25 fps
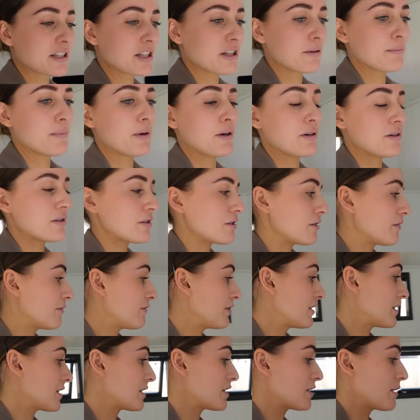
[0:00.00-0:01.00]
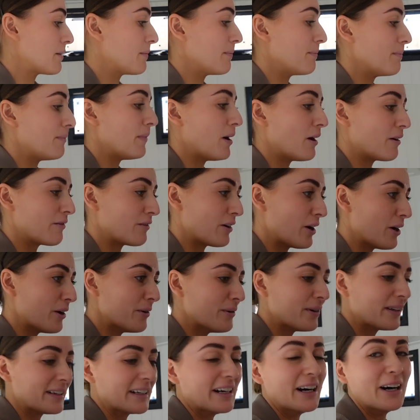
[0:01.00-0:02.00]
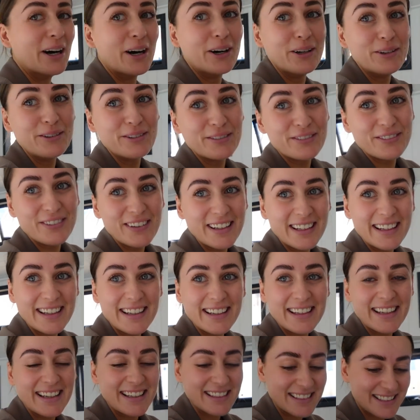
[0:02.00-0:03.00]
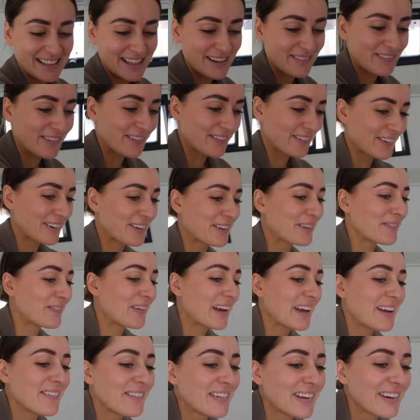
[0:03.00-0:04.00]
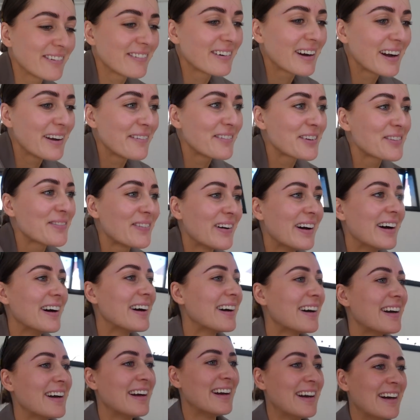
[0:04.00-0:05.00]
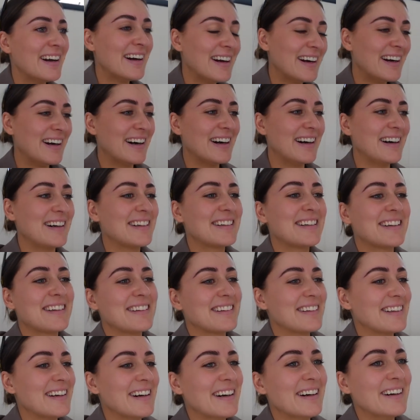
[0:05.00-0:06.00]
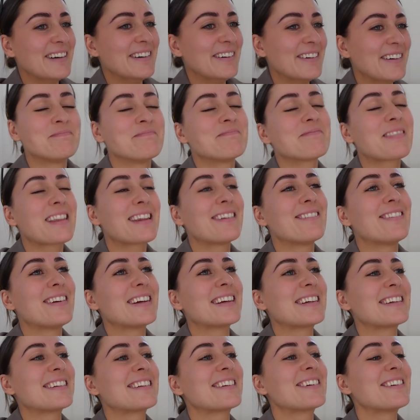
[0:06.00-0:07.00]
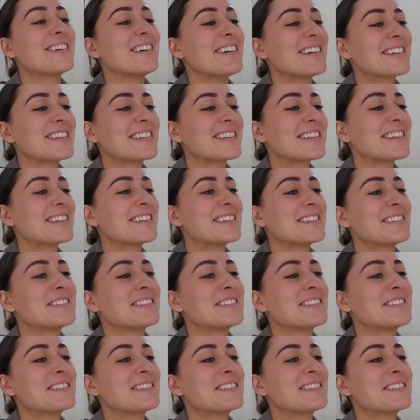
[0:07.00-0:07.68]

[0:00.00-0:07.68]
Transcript: to the post office tomorrow, and hopefully it gets there before the baby arrives, but I don't know. Fingers crossed.